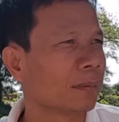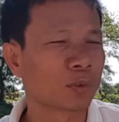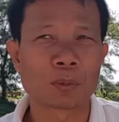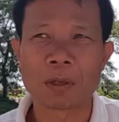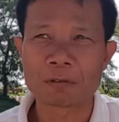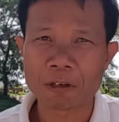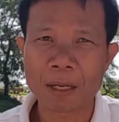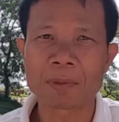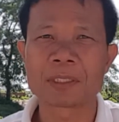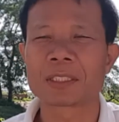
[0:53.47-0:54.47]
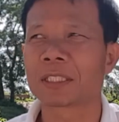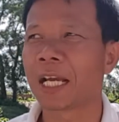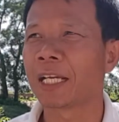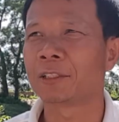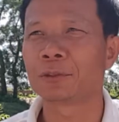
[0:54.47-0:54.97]
So my family
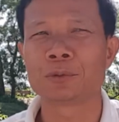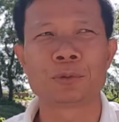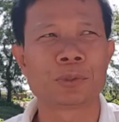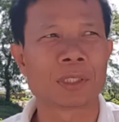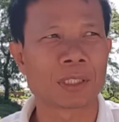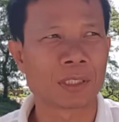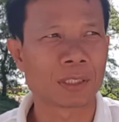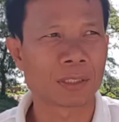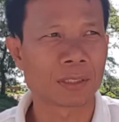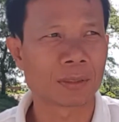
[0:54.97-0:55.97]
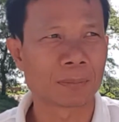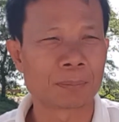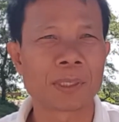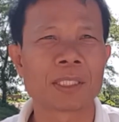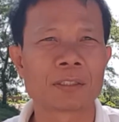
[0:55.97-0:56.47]
decided to
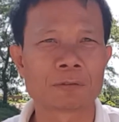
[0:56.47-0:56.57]
bring